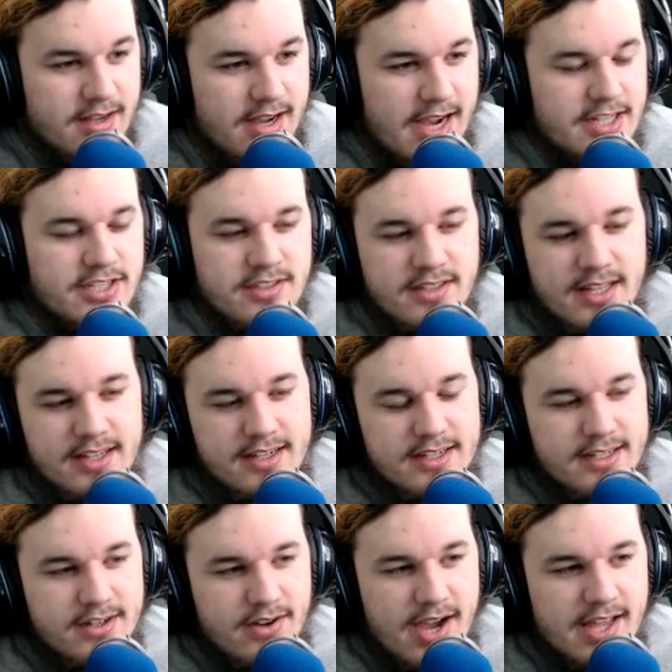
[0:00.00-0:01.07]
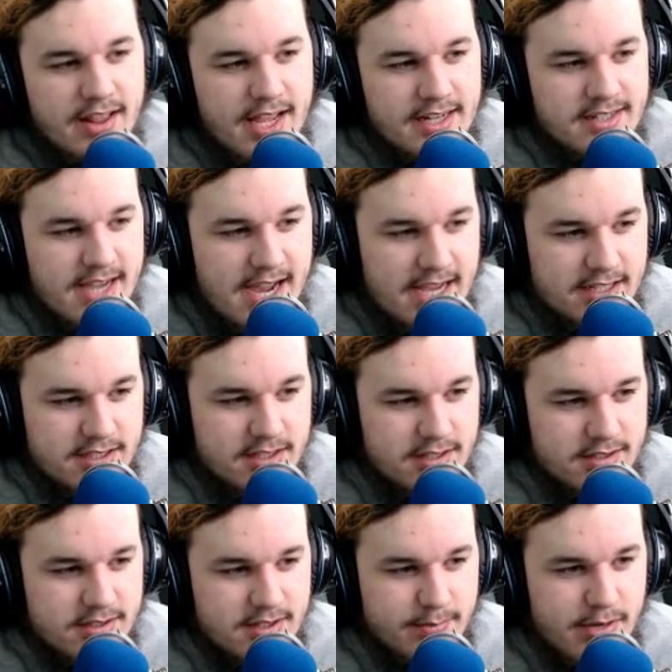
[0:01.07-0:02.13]
I just, you know, I like to ask,
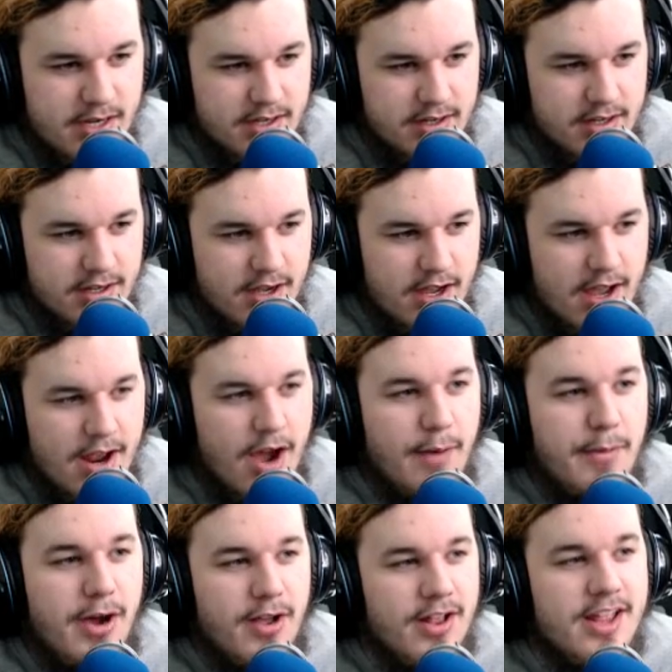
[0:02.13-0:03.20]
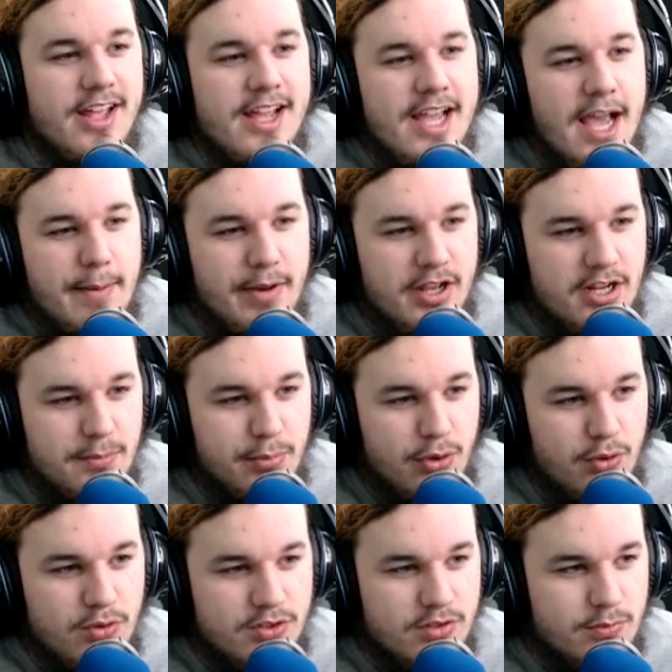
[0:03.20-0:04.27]
is I'm not gonna, I, I'm, all, I'm not gonna
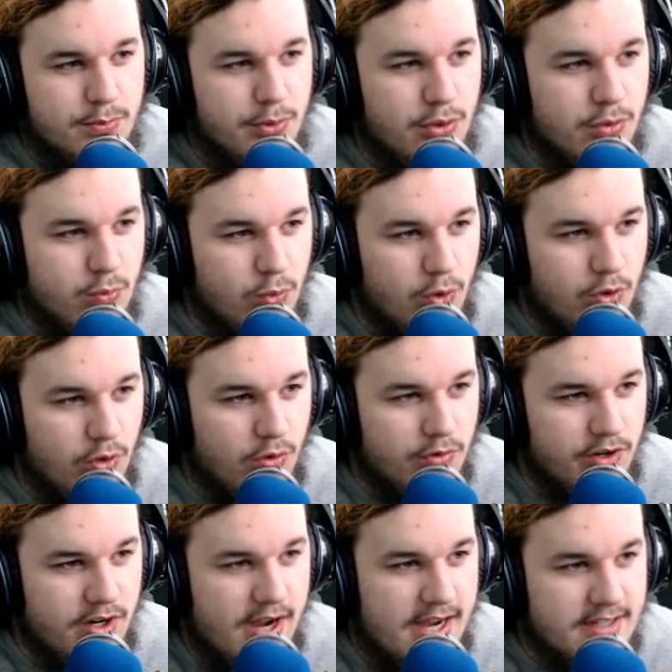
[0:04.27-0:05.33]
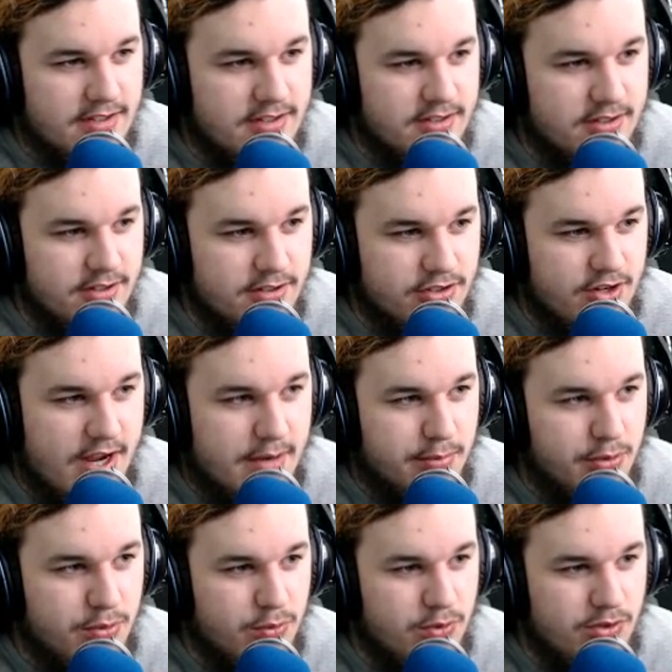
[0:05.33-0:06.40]
pull pull wool over your eyes and or try to
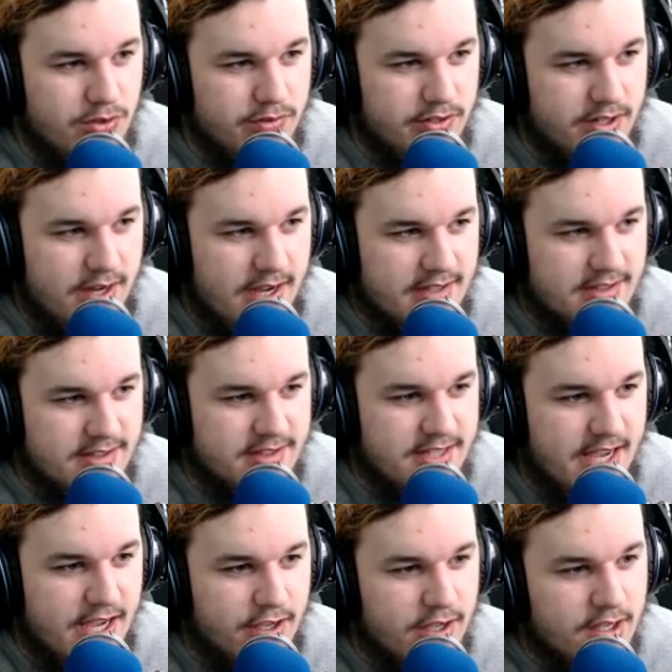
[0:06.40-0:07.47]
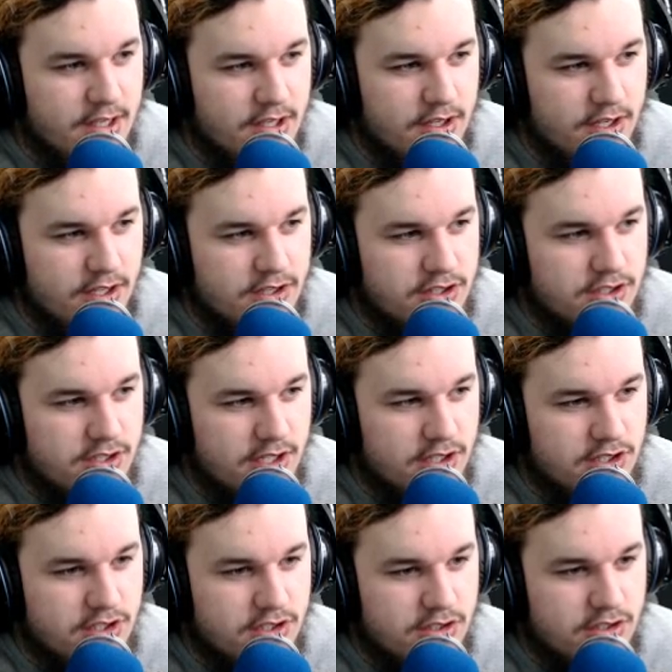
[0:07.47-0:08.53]
pull wool over your eyes and say it's
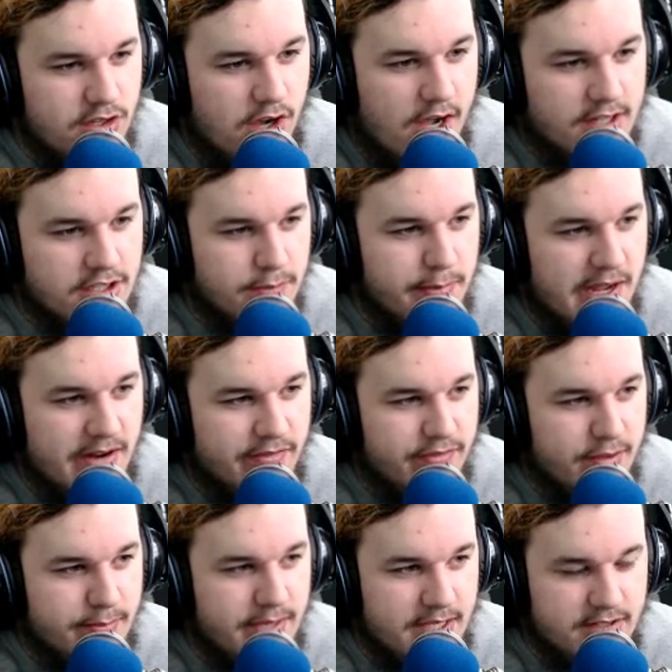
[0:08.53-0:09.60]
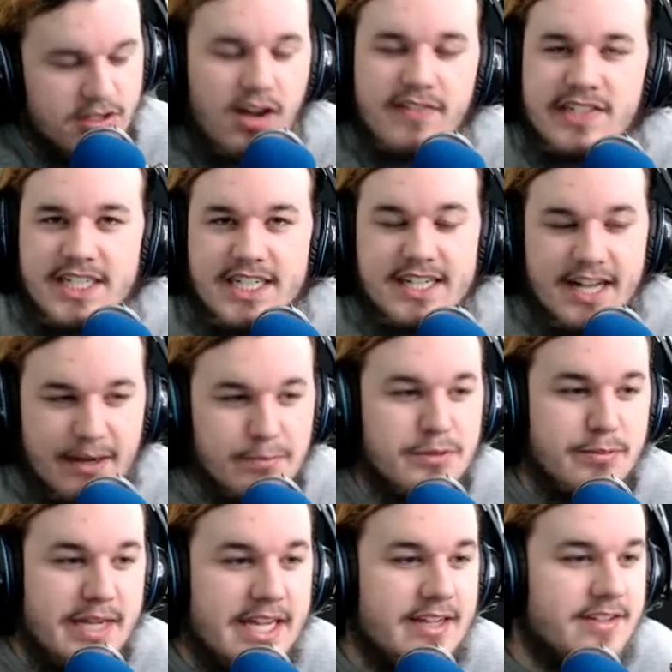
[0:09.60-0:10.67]
it's not to benefit me, because obviously it helps
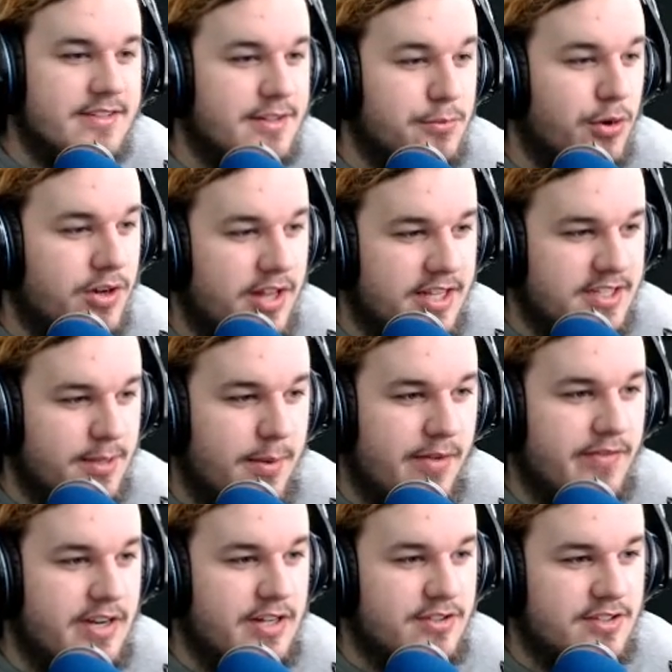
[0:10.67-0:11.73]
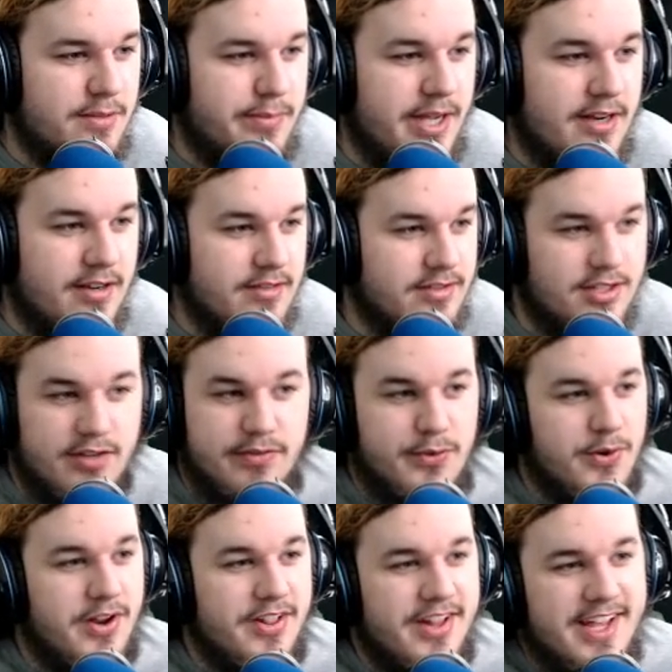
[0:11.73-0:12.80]
me. The more likes on my videos, the better. So if you
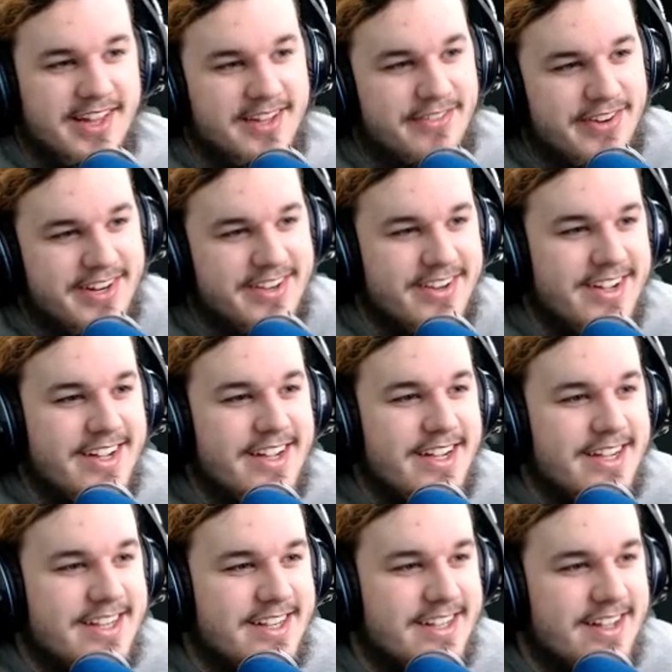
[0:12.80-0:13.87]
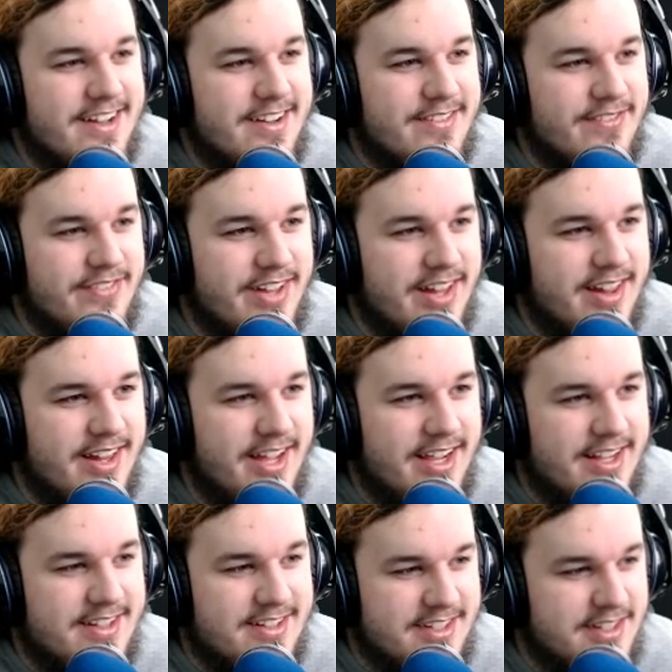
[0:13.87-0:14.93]
want to like the video, but
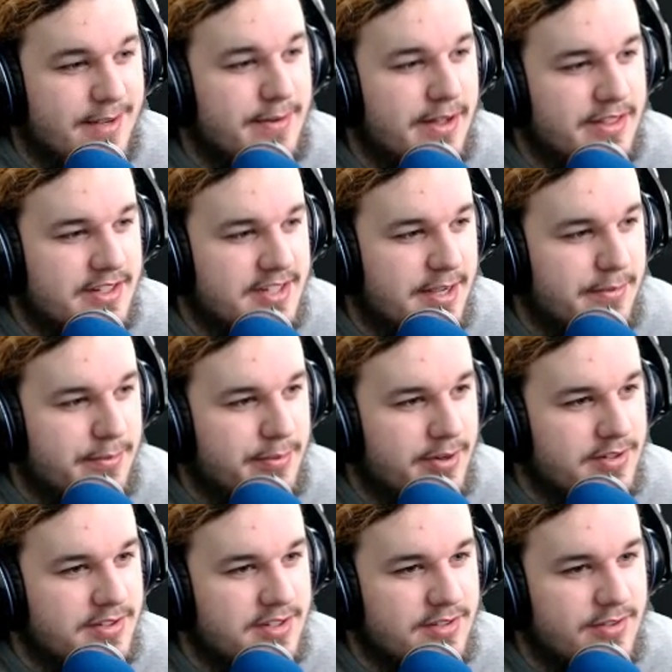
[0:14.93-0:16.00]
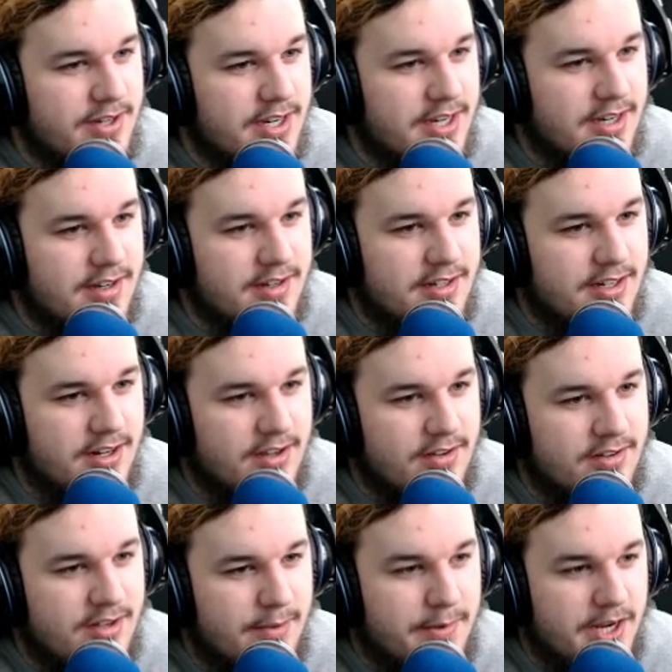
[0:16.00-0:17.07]
like, because I'm not the type of person where, you know,
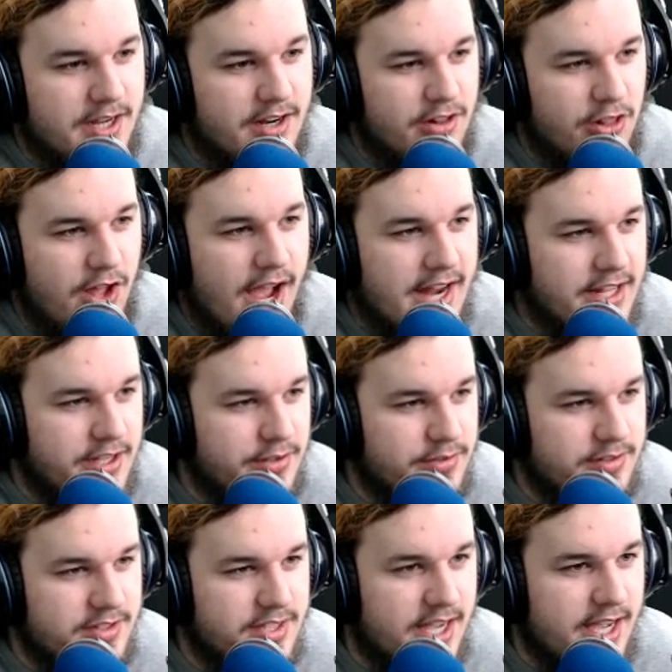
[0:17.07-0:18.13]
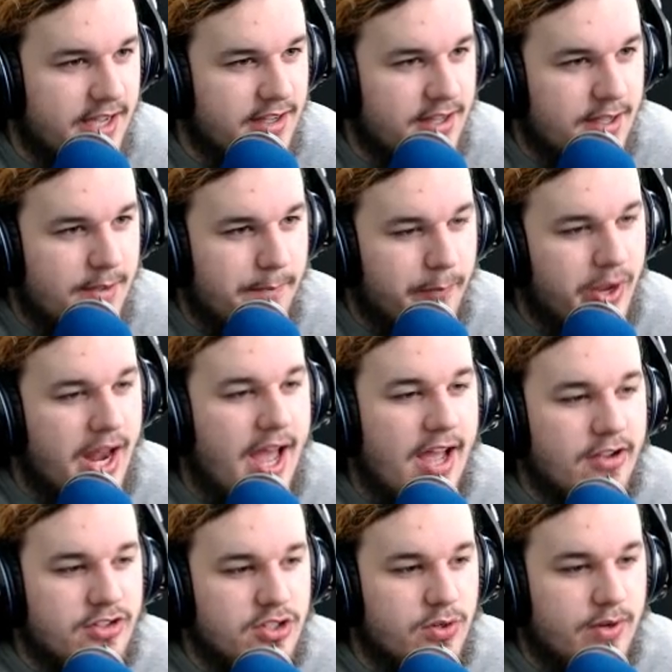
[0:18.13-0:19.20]
I'm not gonna lie to you and say. But I
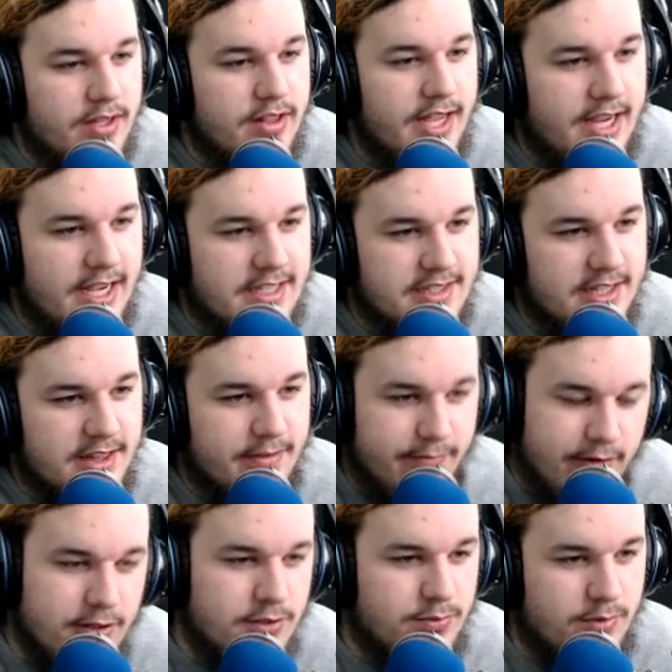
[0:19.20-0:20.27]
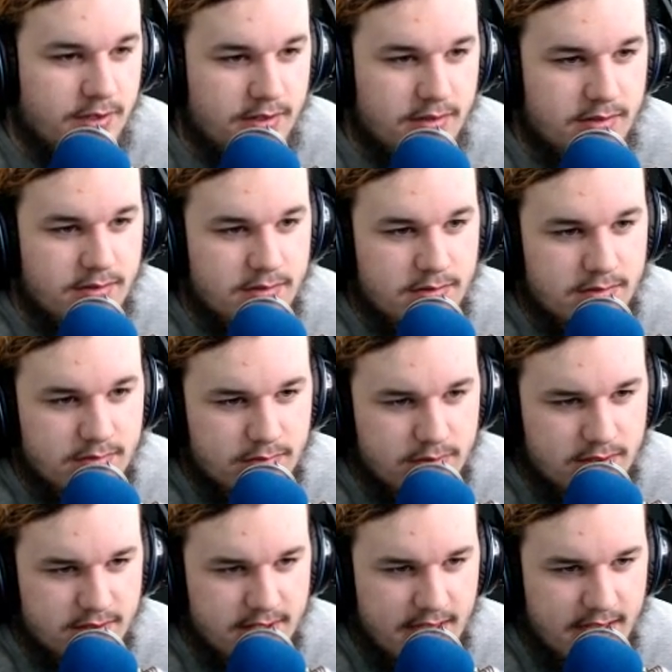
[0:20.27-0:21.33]
also, like I said in the first one,
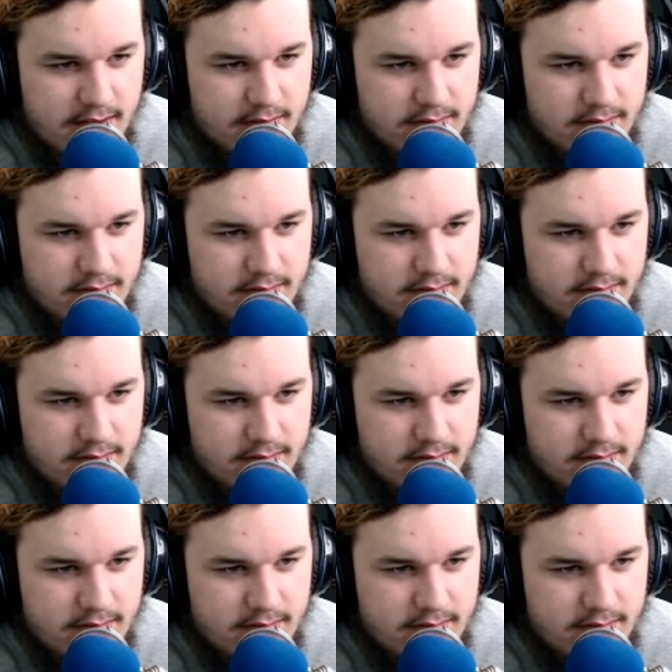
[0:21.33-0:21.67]
what is that?